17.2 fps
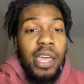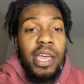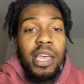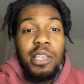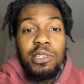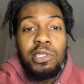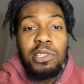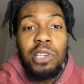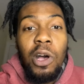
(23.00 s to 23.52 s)

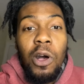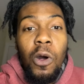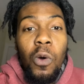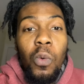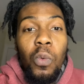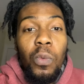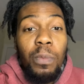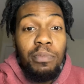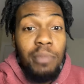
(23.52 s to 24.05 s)

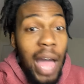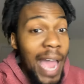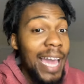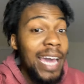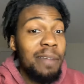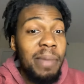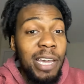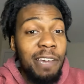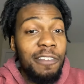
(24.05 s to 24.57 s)
So I got
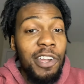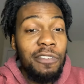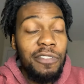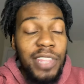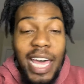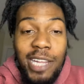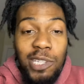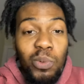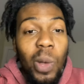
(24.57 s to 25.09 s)
to make a video for
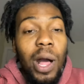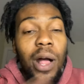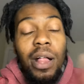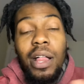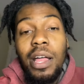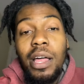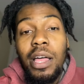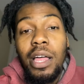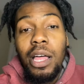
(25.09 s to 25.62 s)
that as well.
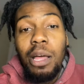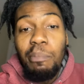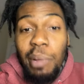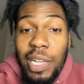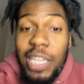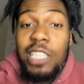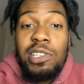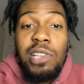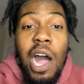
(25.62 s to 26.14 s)
But
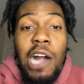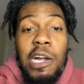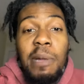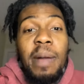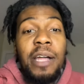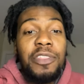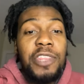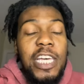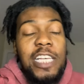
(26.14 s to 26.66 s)
let's talk
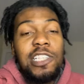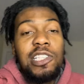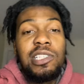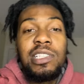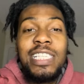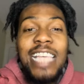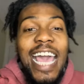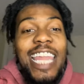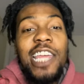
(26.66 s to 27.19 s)
about this.
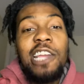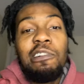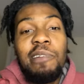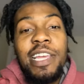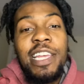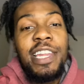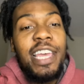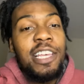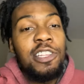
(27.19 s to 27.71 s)
Danny
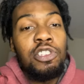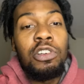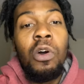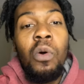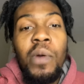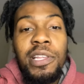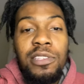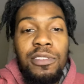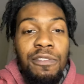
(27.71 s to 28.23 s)
Green is
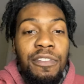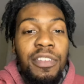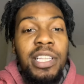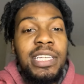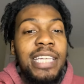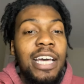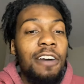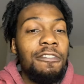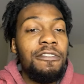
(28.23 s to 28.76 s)
going to
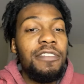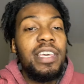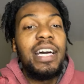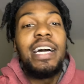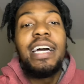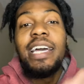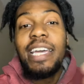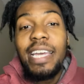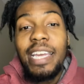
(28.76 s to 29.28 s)
Philadelphia.
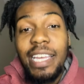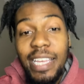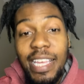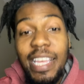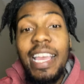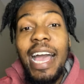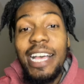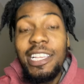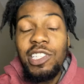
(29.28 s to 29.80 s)
He
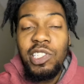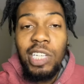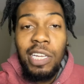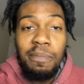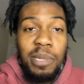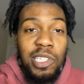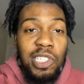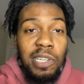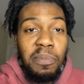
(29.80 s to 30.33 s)
has
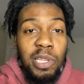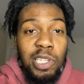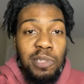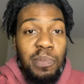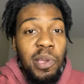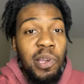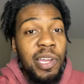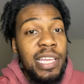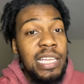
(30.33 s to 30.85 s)
championship
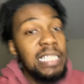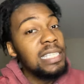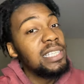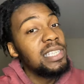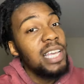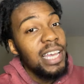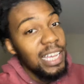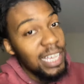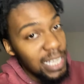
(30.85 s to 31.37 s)
experience.
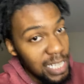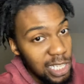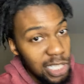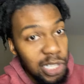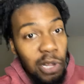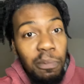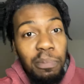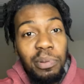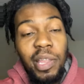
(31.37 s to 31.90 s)
He
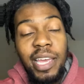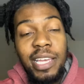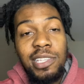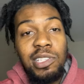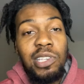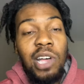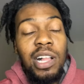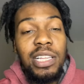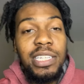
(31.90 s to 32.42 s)
still plays
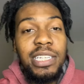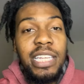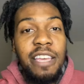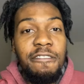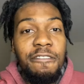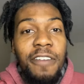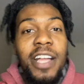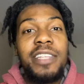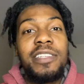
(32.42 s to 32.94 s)
solid
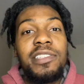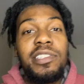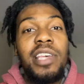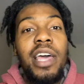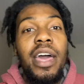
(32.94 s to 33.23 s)
defense.